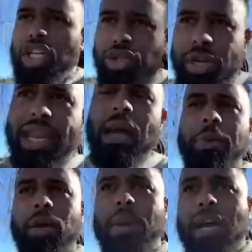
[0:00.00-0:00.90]
a good tree
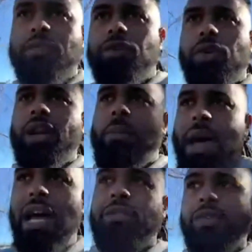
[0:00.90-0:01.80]
can't bear bad fruit
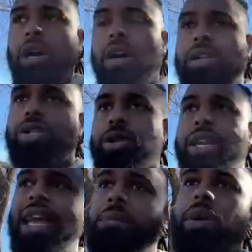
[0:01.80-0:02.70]
and a bad uh,
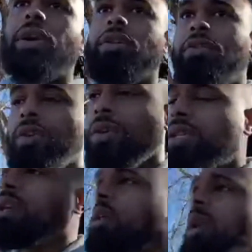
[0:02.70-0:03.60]
tree can't bear good
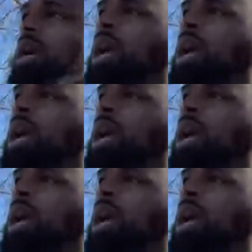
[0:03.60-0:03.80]
fruit. So